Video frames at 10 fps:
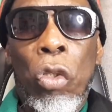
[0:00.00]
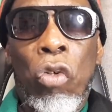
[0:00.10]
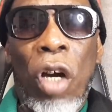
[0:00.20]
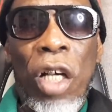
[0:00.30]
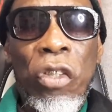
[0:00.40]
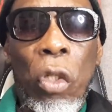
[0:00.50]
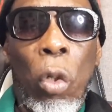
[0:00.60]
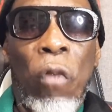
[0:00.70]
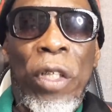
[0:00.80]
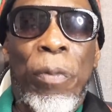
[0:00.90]
cross
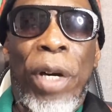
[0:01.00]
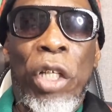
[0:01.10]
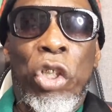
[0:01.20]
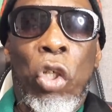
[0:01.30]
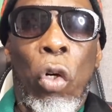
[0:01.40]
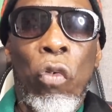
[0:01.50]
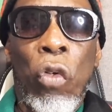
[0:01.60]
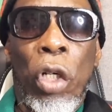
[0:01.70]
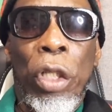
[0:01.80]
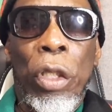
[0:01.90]
over Spanish Town
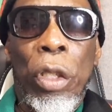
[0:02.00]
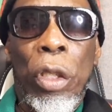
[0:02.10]
Road,